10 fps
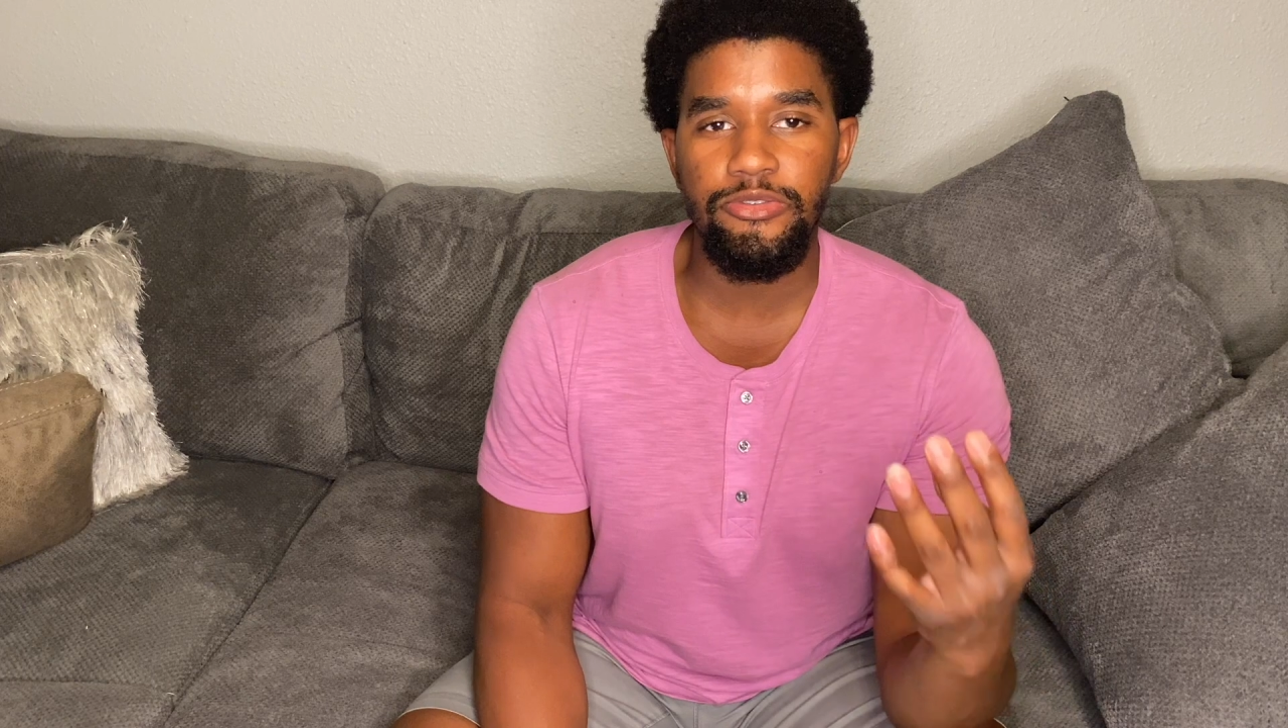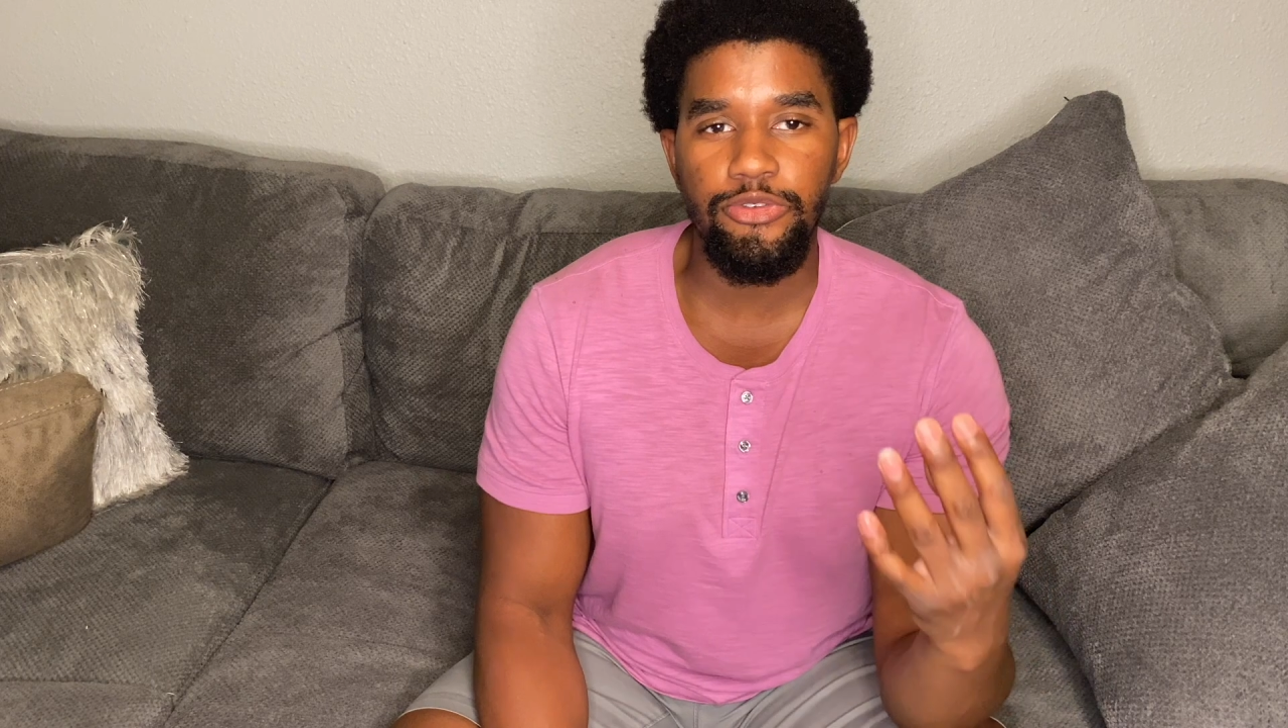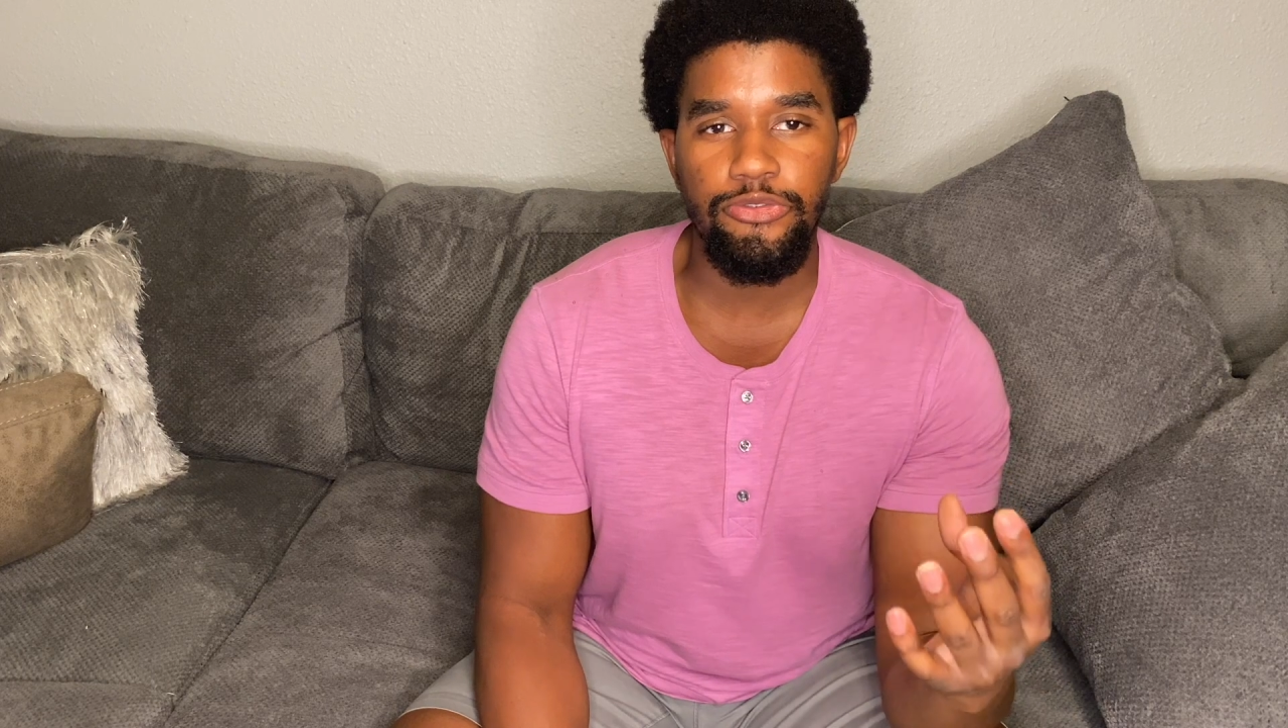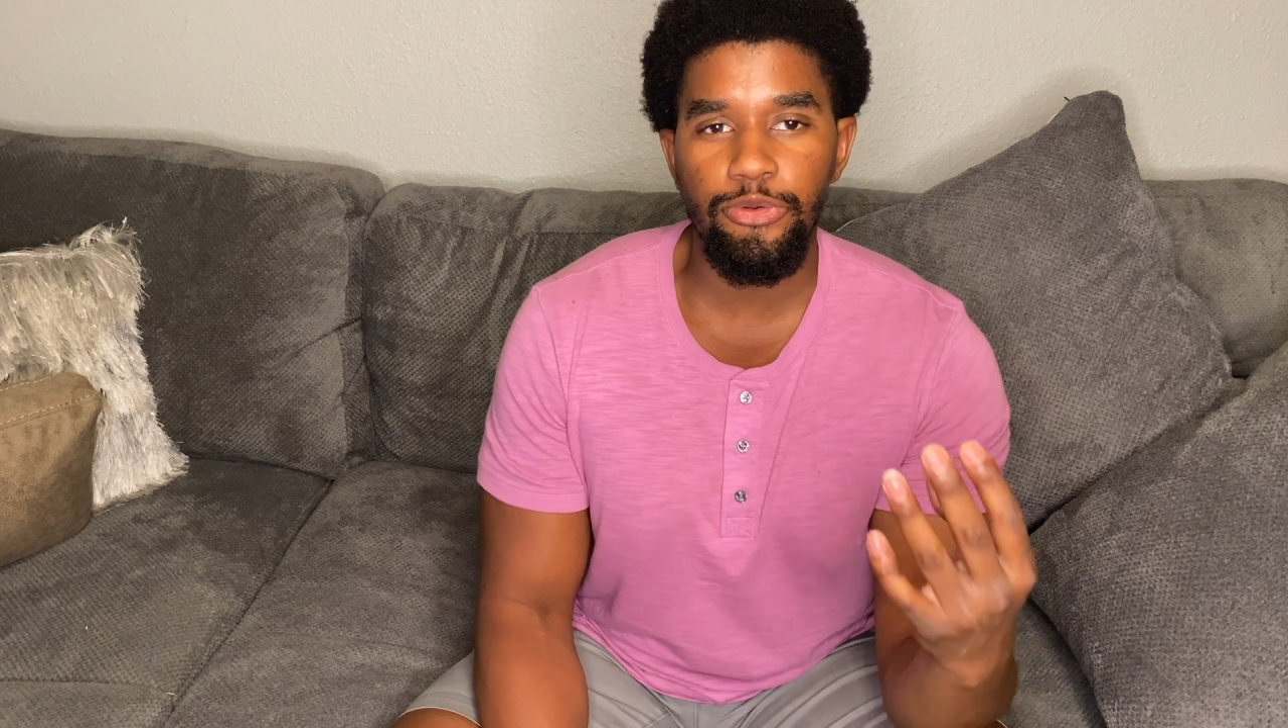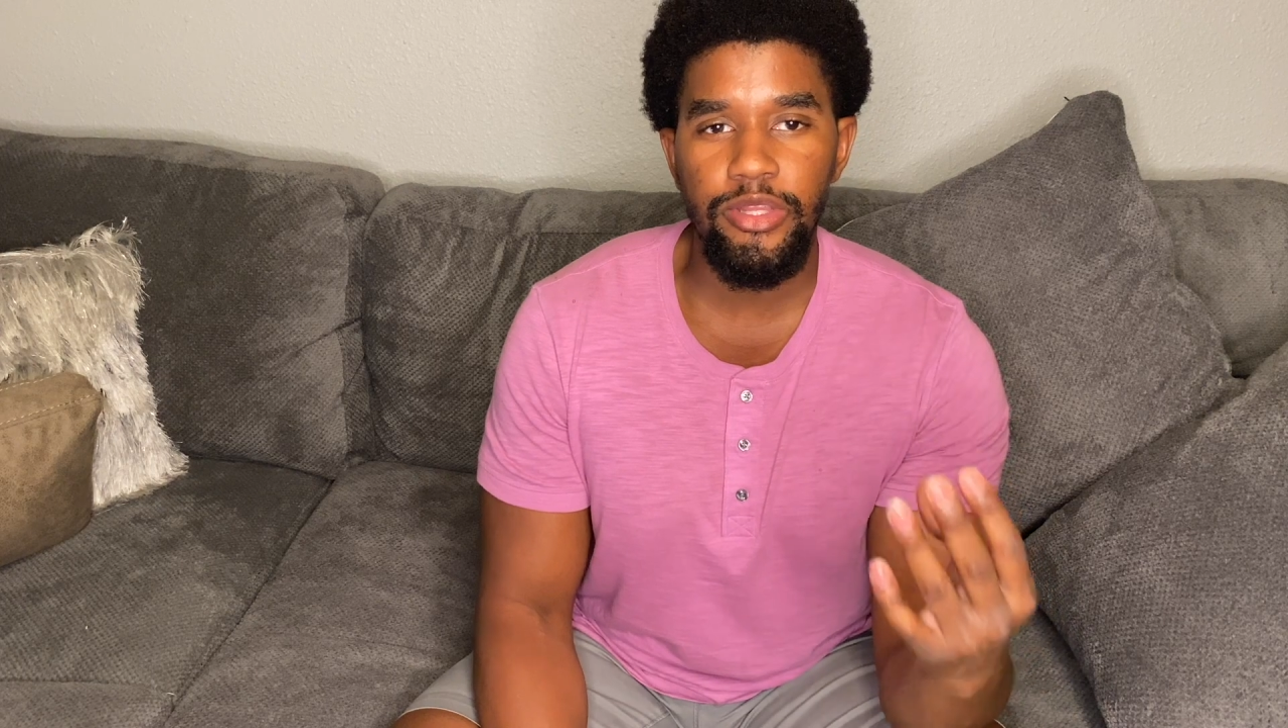
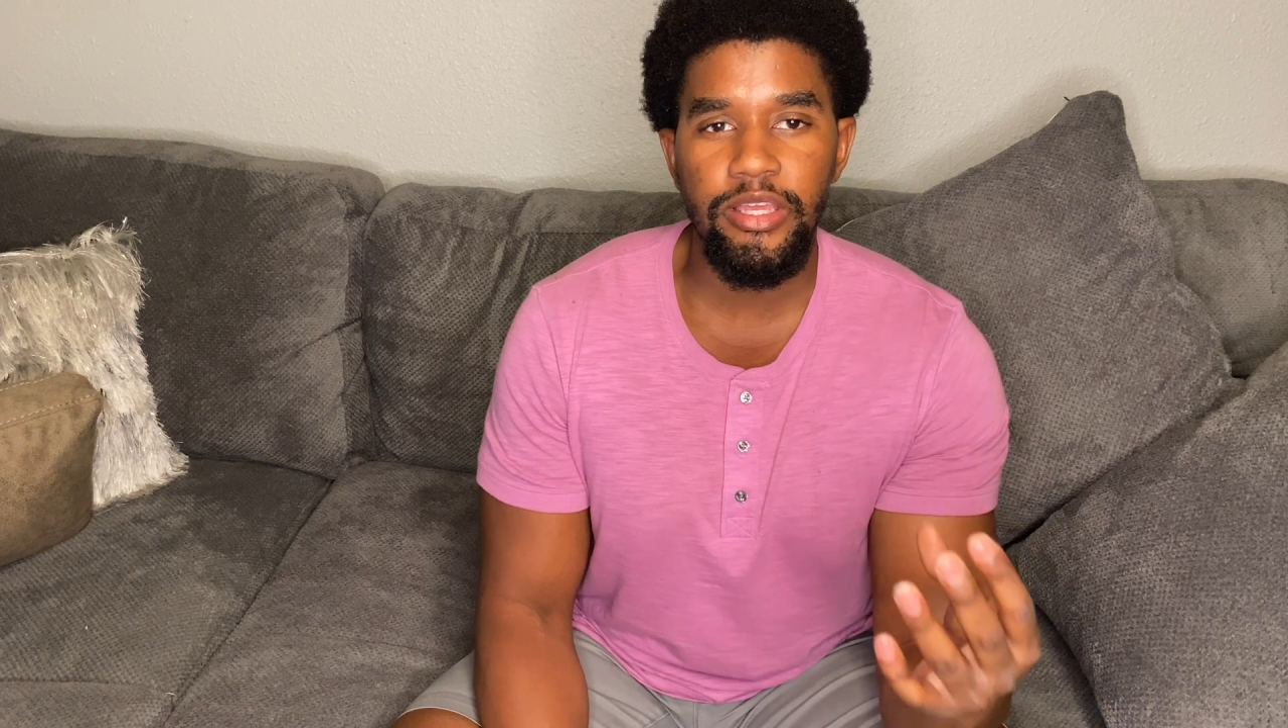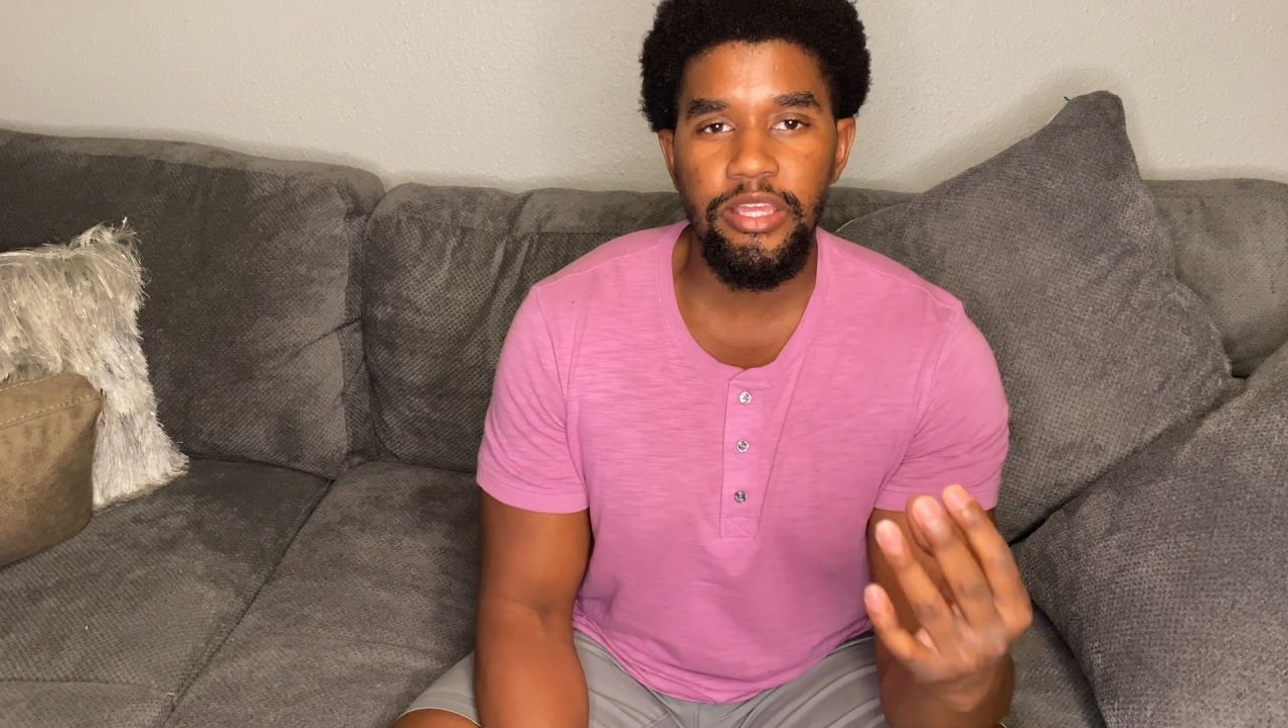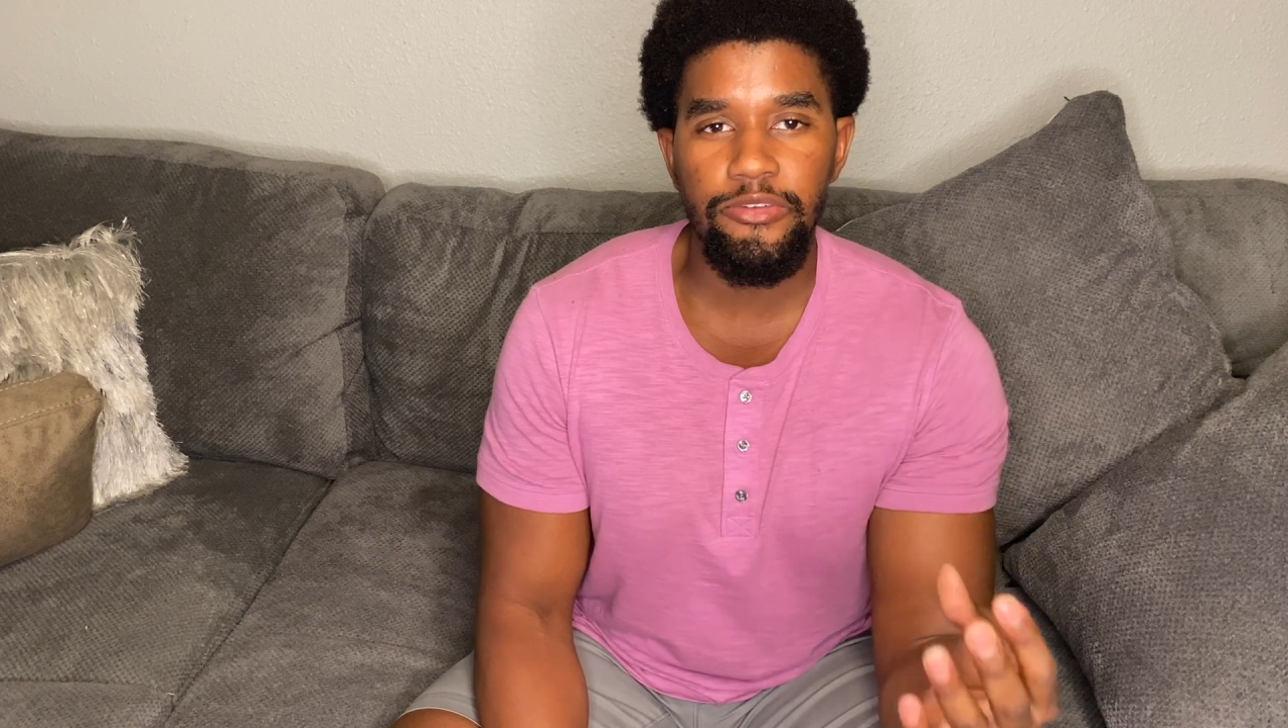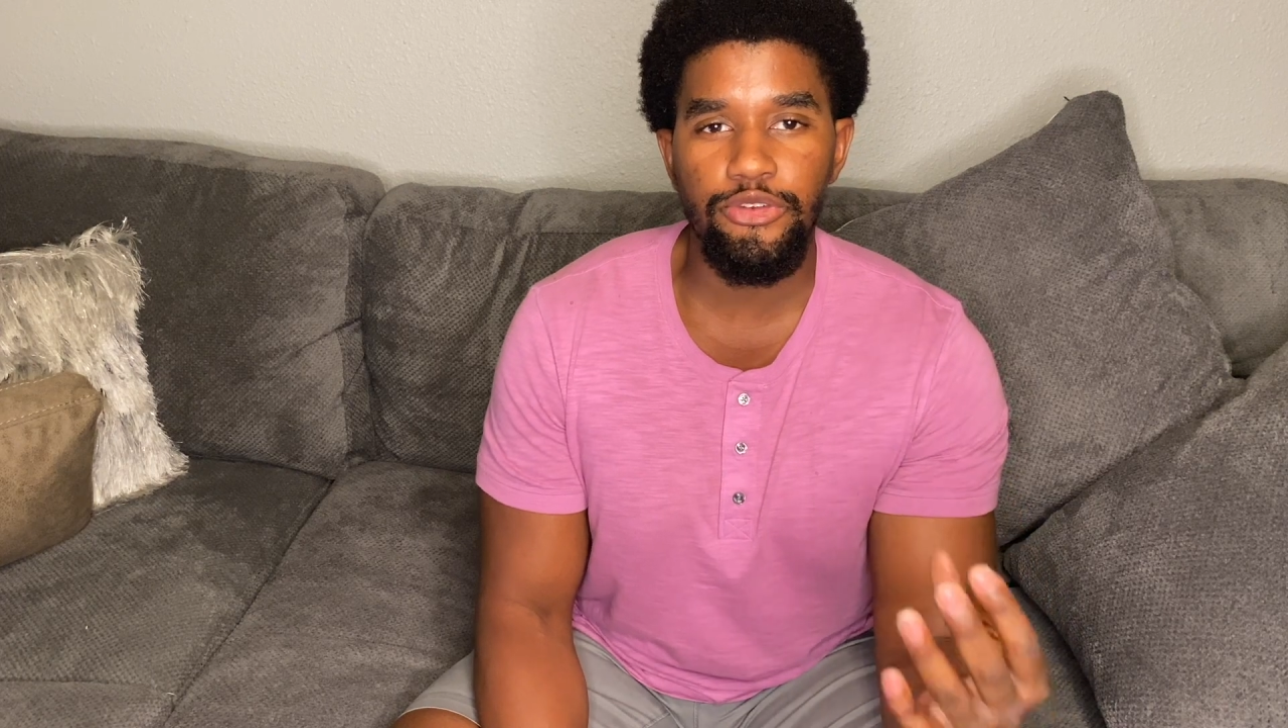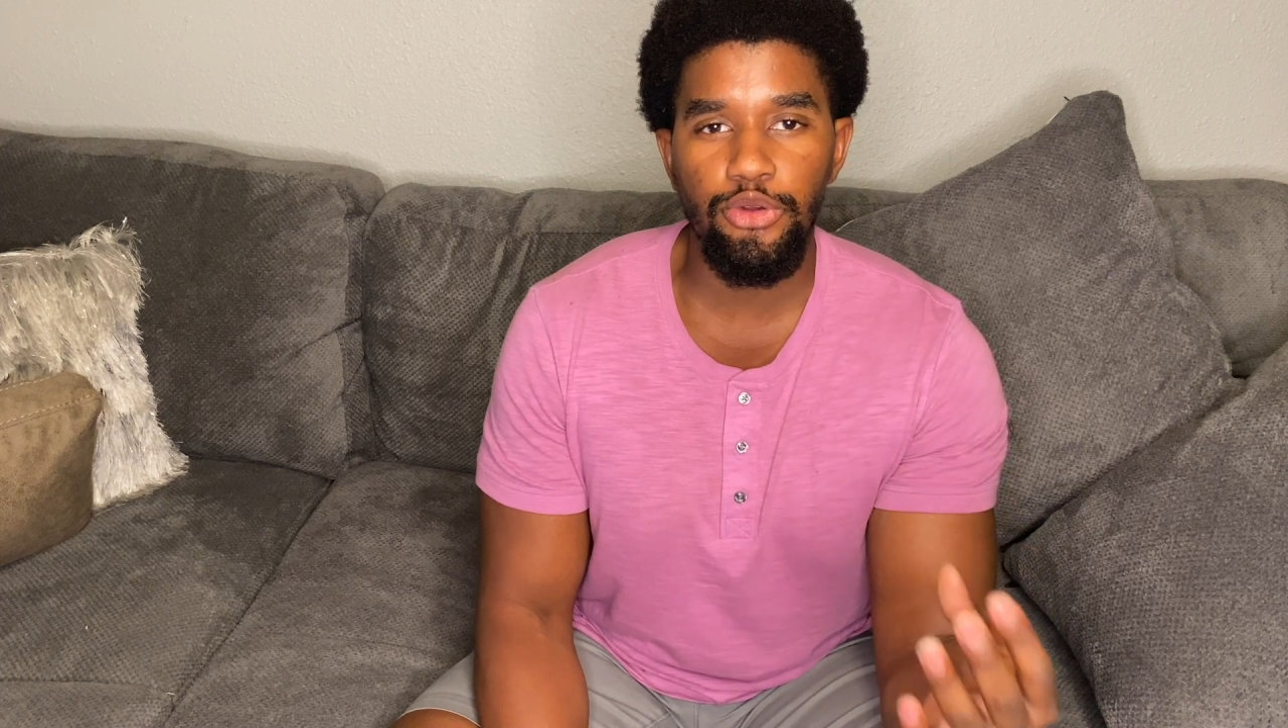just really gives